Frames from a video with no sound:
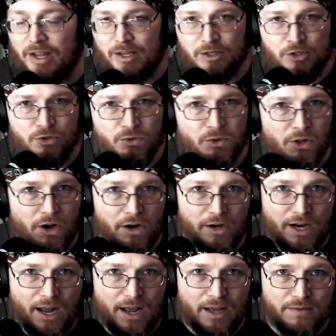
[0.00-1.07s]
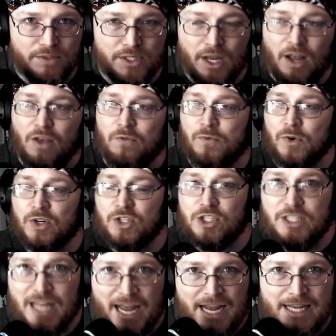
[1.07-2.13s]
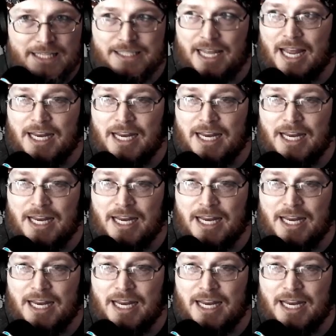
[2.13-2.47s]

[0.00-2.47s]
uh, Google Archives for days